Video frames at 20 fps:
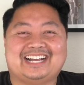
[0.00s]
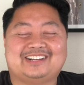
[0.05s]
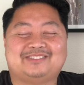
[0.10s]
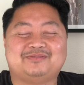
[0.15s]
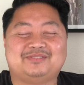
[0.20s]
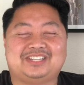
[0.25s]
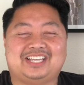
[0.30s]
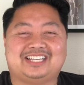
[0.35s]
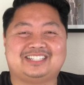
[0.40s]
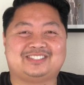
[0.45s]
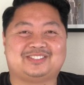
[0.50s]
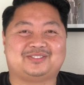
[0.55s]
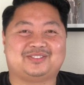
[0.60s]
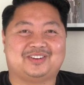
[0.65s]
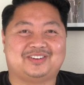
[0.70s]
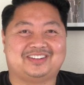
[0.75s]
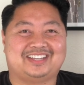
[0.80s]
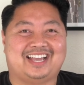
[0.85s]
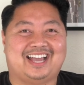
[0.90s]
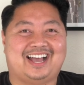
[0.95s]
I'm Jason
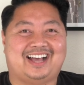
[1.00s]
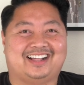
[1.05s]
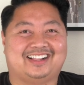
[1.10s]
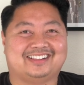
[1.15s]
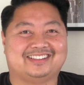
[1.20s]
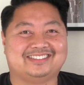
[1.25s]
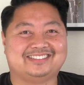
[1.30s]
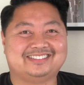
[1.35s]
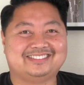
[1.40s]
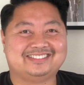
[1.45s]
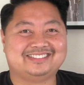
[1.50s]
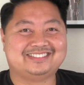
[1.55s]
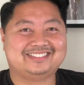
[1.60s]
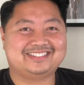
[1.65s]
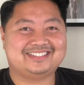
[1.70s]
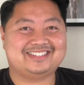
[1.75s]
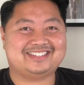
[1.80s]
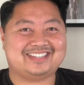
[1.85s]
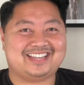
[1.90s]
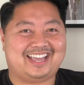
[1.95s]
Rogel,
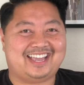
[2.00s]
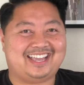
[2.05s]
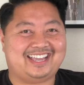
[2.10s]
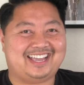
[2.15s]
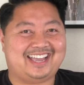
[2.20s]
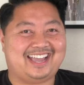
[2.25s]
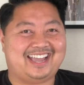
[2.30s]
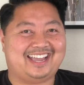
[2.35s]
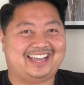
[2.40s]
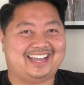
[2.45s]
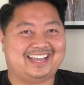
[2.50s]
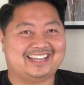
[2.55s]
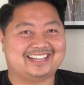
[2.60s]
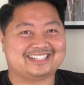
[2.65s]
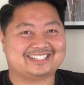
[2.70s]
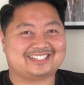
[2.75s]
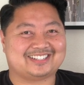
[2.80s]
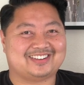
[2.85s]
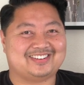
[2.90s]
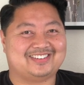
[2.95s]
J A
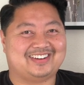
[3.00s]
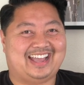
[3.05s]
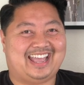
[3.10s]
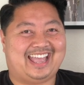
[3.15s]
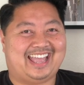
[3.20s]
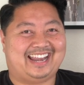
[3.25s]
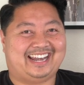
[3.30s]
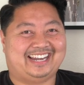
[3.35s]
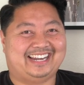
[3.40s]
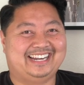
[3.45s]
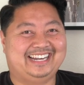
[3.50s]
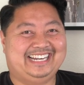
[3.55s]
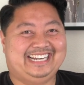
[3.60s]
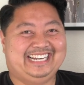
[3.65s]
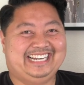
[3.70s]
S O N,